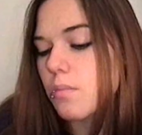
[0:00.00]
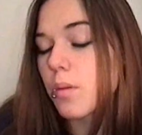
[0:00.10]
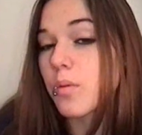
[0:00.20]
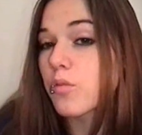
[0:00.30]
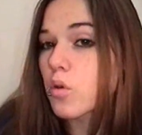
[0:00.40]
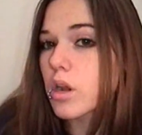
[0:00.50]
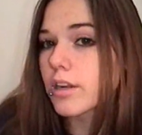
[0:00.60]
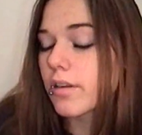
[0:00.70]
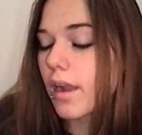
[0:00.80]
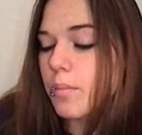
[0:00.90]
but before
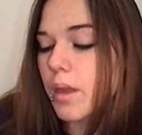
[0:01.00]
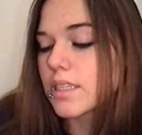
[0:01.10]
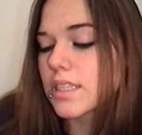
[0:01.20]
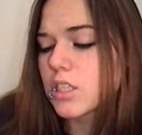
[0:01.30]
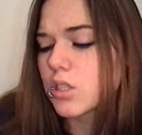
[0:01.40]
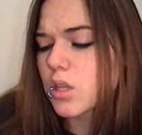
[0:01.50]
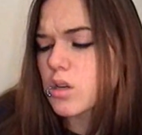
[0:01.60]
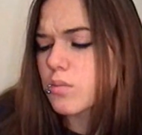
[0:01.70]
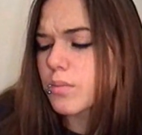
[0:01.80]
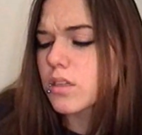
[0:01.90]
I grabbed my delicious
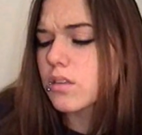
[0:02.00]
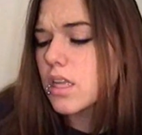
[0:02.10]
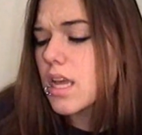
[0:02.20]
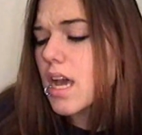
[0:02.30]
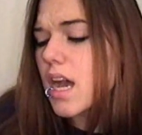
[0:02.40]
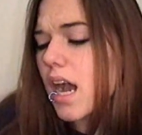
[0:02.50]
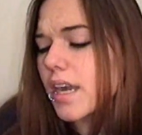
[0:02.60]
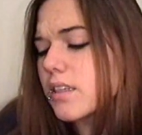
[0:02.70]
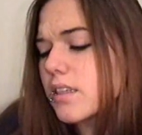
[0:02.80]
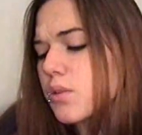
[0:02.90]
oatmeal,
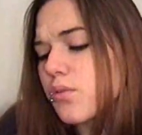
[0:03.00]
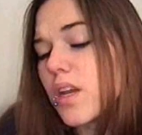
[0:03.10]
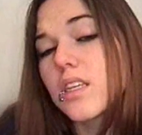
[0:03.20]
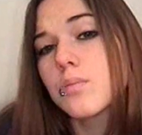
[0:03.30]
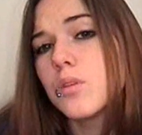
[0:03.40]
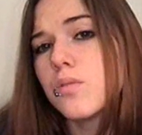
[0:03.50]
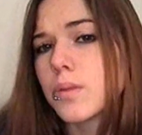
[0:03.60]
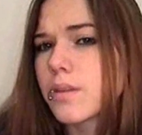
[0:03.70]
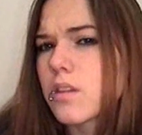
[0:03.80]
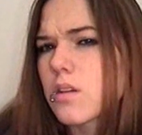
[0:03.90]
I noticed fast
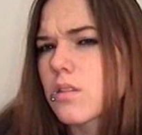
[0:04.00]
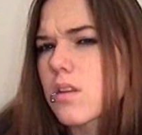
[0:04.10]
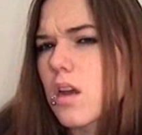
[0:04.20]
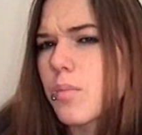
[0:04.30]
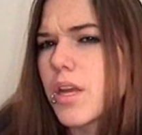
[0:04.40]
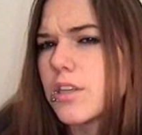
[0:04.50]
movement along the top